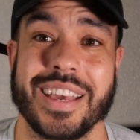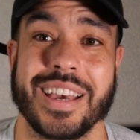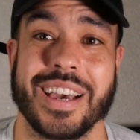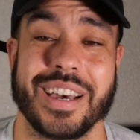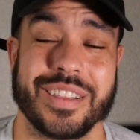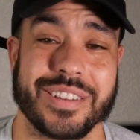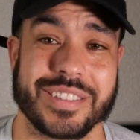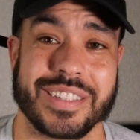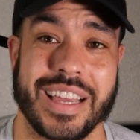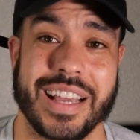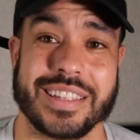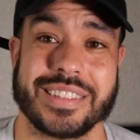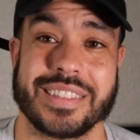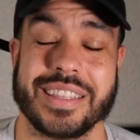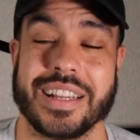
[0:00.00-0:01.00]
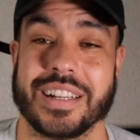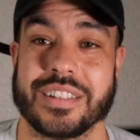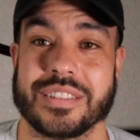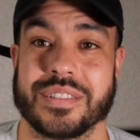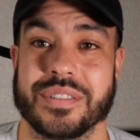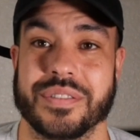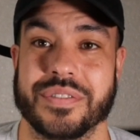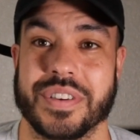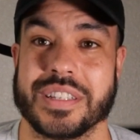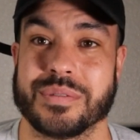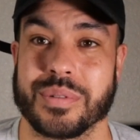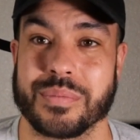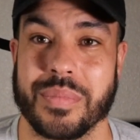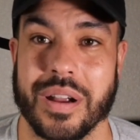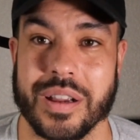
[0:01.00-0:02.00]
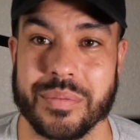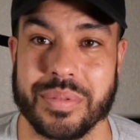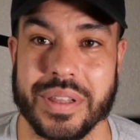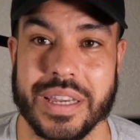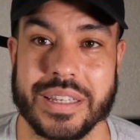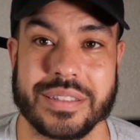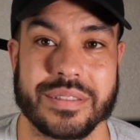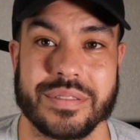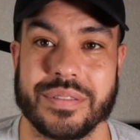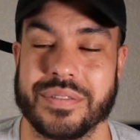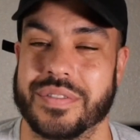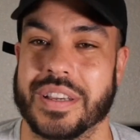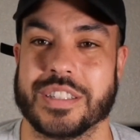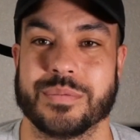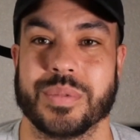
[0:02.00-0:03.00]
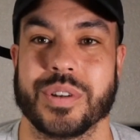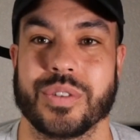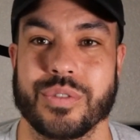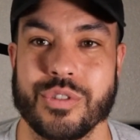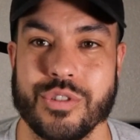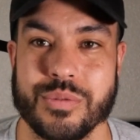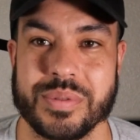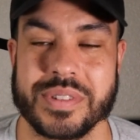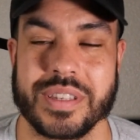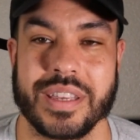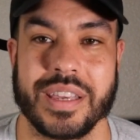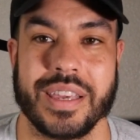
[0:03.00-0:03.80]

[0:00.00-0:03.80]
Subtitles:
other sites. There's Facebook Marketplace, Facebook groups,